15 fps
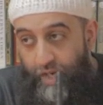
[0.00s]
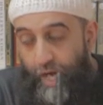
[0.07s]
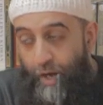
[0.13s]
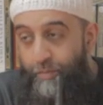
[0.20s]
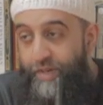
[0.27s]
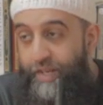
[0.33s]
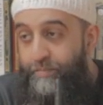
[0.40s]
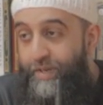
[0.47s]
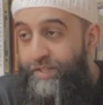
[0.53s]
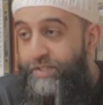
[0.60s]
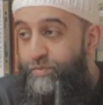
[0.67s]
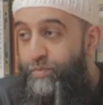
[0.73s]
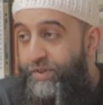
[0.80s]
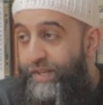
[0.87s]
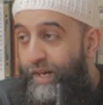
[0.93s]
how many
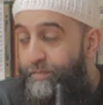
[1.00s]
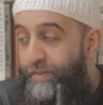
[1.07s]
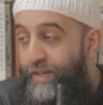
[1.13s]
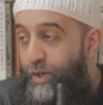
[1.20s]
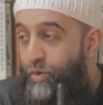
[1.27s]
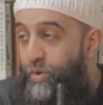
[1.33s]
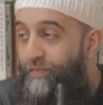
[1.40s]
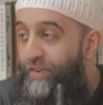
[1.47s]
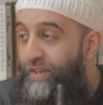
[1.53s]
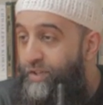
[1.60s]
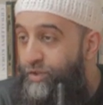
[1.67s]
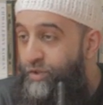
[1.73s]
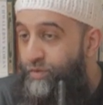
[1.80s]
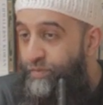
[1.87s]
months would that be equivalent